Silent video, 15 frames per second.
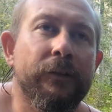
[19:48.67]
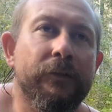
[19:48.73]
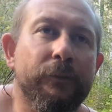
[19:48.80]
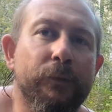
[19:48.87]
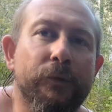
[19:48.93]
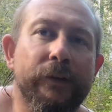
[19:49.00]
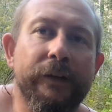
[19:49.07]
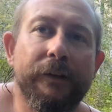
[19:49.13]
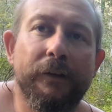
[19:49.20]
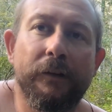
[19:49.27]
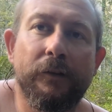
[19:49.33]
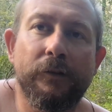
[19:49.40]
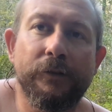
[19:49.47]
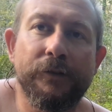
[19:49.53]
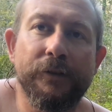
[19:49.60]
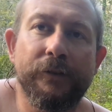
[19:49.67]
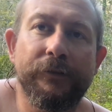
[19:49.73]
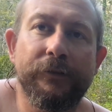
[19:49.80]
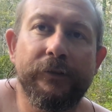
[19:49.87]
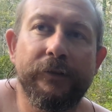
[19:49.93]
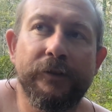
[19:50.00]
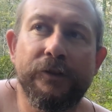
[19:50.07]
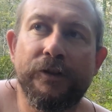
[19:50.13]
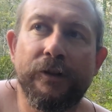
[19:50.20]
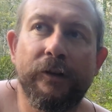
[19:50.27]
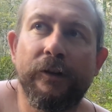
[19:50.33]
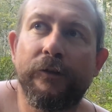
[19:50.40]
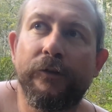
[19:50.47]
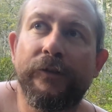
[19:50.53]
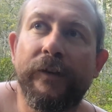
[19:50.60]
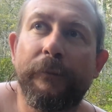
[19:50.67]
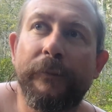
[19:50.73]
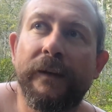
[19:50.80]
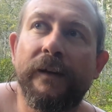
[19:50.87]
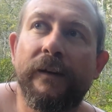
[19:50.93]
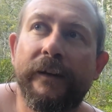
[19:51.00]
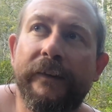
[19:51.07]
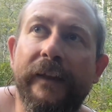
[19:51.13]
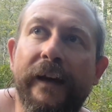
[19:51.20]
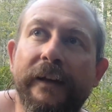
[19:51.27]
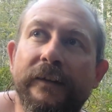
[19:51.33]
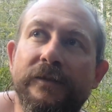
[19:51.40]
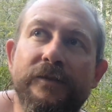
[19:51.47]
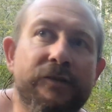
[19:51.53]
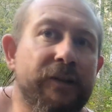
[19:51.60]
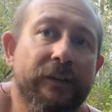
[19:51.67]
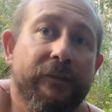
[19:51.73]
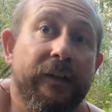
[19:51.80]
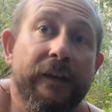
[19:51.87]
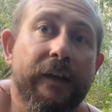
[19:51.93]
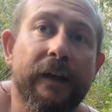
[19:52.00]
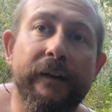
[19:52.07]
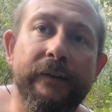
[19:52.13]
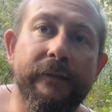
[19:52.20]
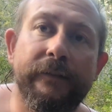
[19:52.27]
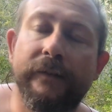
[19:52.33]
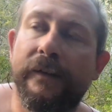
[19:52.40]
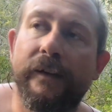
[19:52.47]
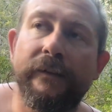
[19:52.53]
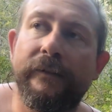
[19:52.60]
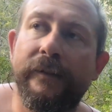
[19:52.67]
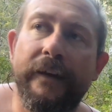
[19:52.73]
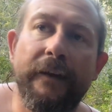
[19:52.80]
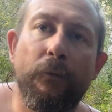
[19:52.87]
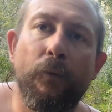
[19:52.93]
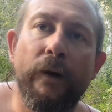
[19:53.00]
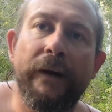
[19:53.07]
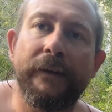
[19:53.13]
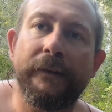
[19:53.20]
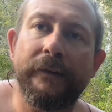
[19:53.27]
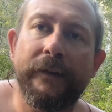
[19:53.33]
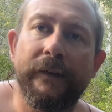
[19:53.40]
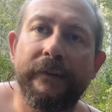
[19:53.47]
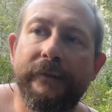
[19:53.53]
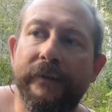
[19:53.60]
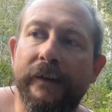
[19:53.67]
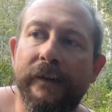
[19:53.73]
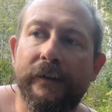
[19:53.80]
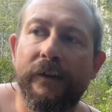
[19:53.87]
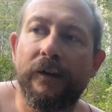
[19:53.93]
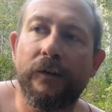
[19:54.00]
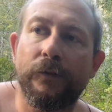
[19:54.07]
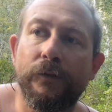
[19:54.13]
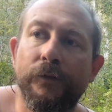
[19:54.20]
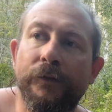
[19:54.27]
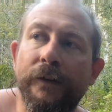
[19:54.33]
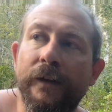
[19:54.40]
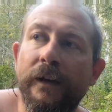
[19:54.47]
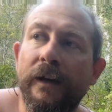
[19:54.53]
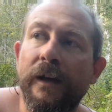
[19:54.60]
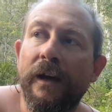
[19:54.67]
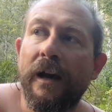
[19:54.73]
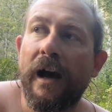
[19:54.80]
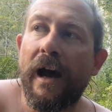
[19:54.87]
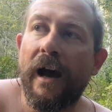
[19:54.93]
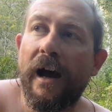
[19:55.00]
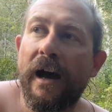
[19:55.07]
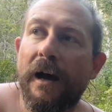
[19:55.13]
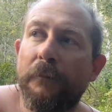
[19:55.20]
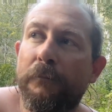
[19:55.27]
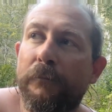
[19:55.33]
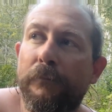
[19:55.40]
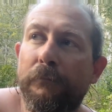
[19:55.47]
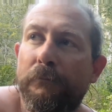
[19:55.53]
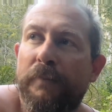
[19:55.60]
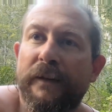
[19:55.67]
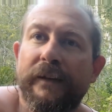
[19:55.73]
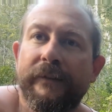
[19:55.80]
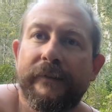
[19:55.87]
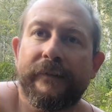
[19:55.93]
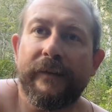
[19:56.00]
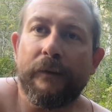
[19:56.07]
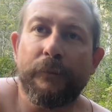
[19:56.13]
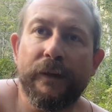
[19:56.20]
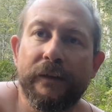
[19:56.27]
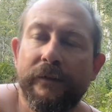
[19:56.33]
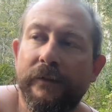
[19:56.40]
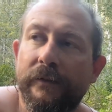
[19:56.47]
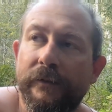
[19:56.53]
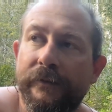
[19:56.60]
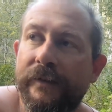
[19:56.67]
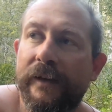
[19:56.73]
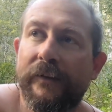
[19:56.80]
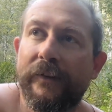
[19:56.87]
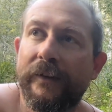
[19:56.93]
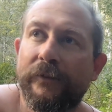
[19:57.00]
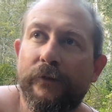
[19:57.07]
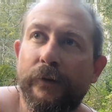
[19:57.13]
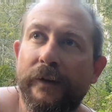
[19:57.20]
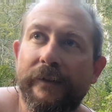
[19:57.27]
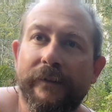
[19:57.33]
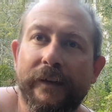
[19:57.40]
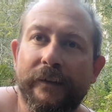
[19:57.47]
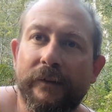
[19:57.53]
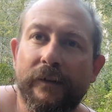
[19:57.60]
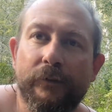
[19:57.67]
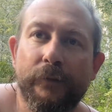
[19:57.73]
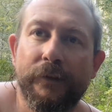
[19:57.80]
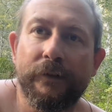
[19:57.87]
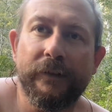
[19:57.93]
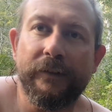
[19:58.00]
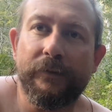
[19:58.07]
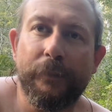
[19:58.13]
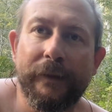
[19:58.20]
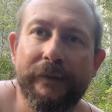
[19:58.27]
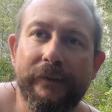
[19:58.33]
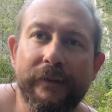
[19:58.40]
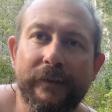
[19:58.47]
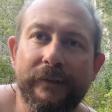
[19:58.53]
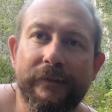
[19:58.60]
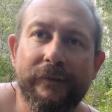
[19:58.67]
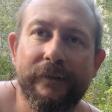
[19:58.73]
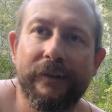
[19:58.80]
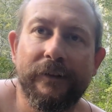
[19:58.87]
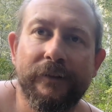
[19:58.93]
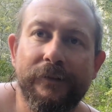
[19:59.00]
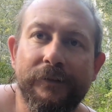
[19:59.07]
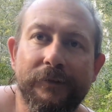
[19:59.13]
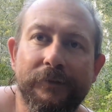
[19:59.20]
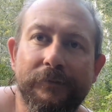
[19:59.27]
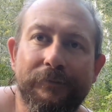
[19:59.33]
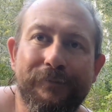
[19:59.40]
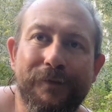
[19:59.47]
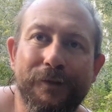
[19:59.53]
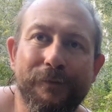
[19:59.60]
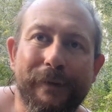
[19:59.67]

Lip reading: merino long johns and a shirt or something like that, just in case you get wet, in case you get cold. But in summer, southeast Queensland, we're not expecting it to go too